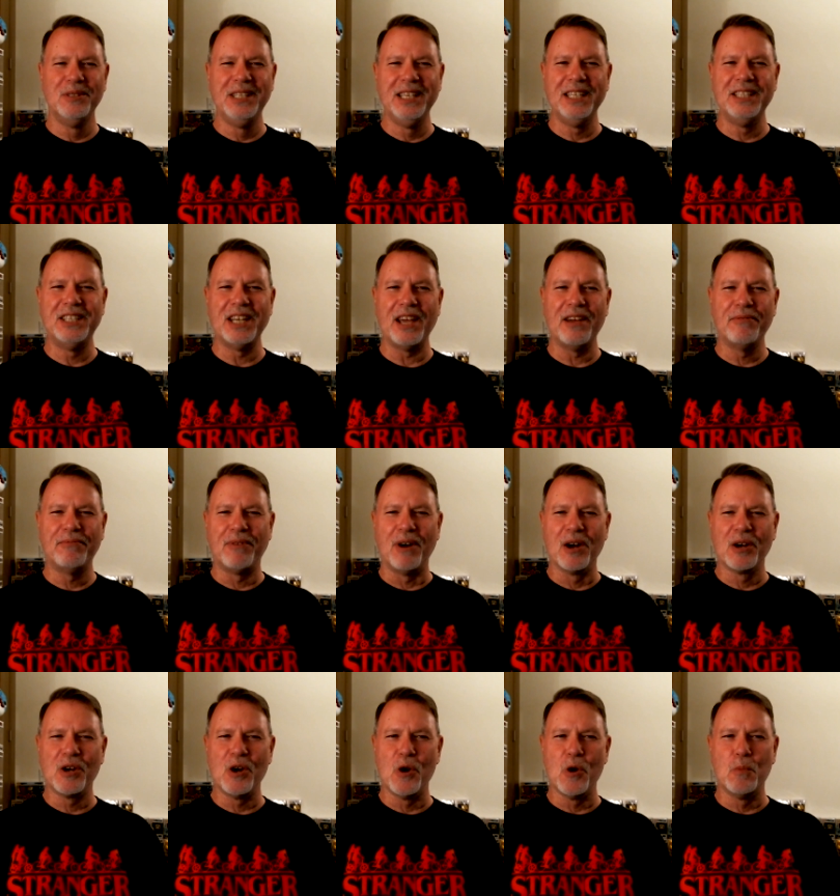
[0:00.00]
DJ
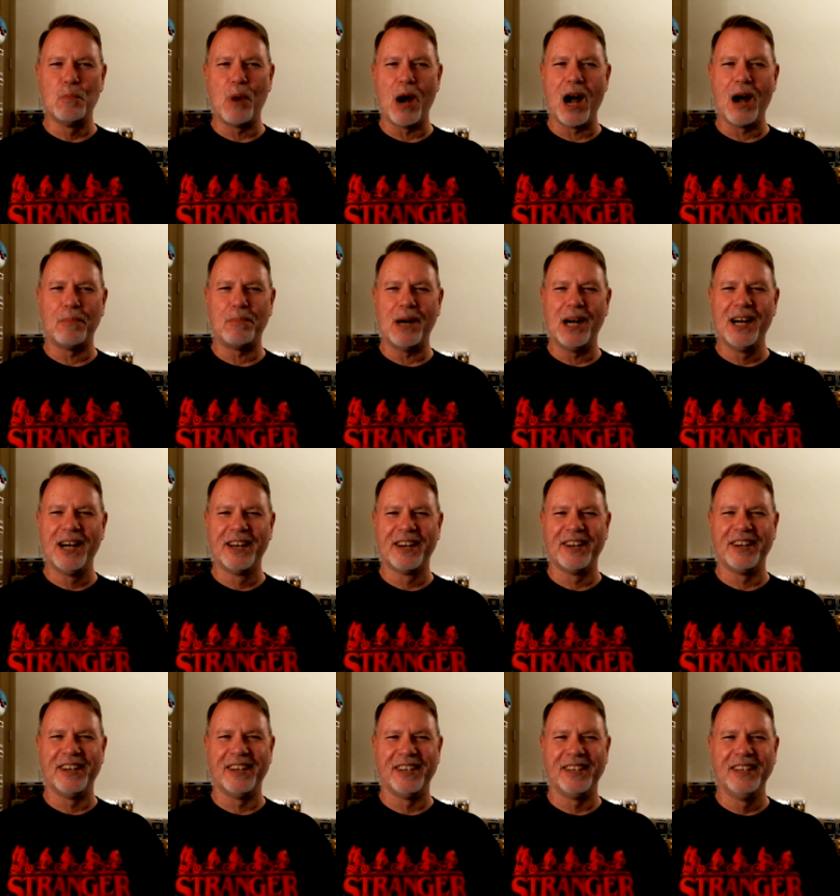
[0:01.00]
Funko Pop
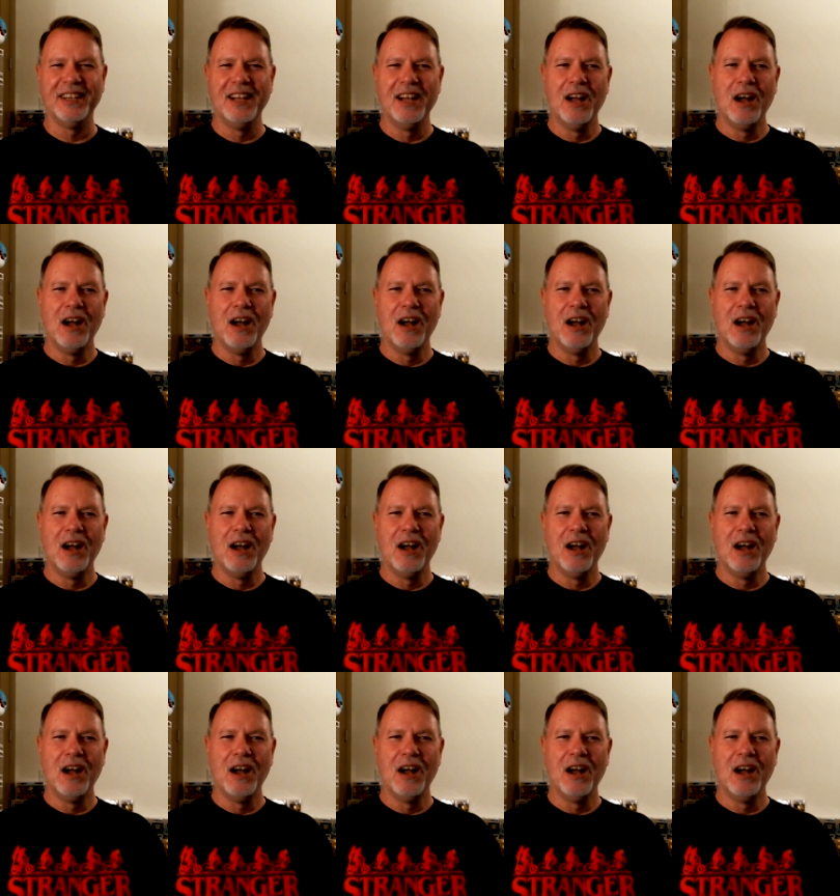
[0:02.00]
Hunter.